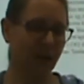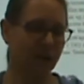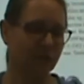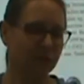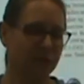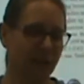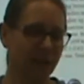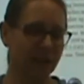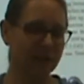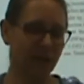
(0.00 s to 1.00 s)
For
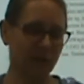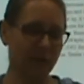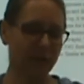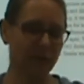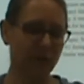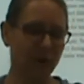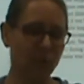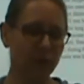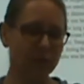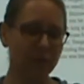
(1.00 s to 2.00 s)
decades, however,
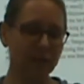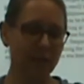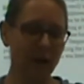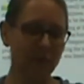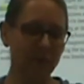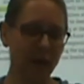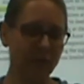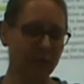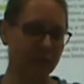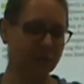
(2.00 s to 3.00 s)
reaching the top of
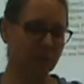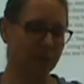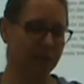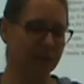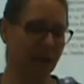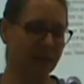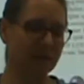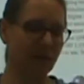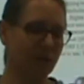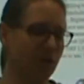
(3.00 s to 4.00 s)
Everest was a test
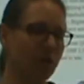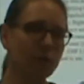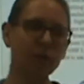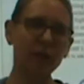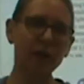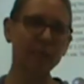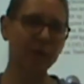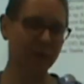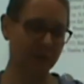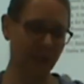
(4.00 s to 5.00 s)
that no climber
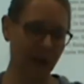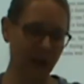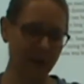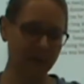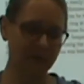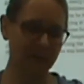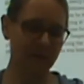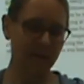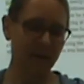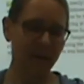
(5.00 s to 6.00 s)
could pass.
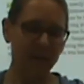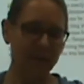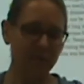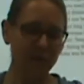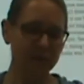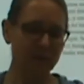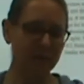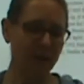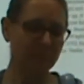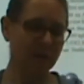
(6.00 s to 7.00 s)
The first
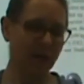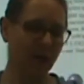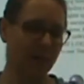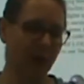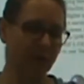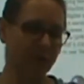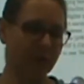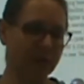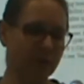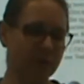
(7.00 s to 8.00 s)
attempt to climb
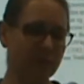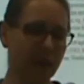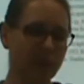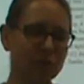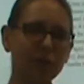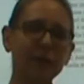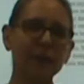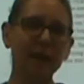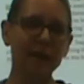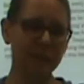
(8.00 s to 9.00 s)
Everest was made during the
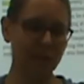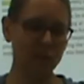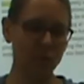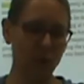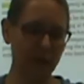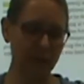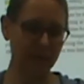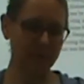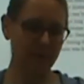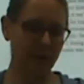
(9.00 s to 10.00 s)

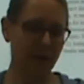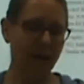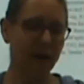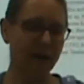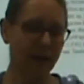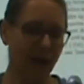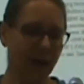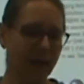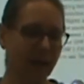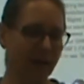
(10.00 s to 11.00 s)
1920s.
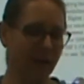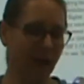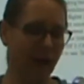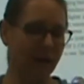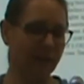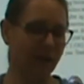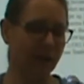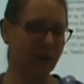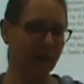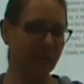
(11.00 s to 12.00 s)
Again and again, the
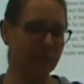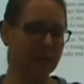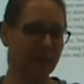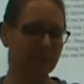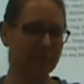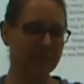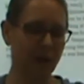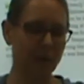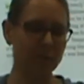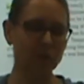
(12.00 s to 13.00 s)
climbing team
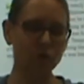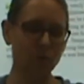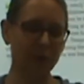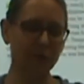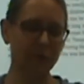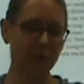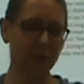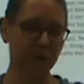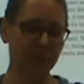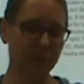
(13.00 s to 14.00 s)
stopped short of their
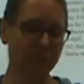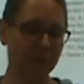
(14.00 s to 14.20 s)
goal.